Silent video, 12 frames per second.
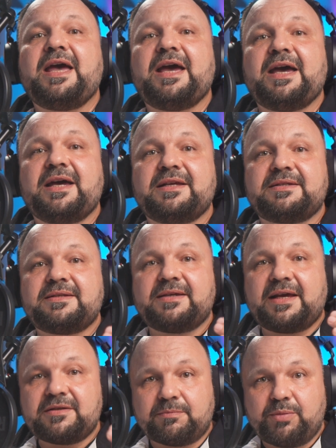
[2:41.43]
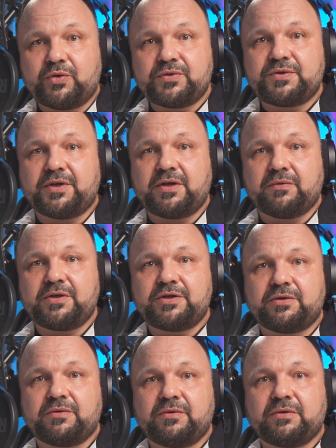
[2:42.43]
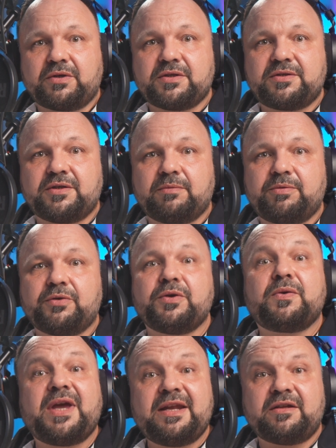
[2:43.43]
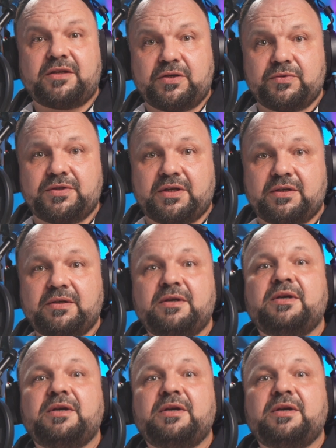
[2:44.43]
as opposed to the original Rodecastr Pro, you cannot use it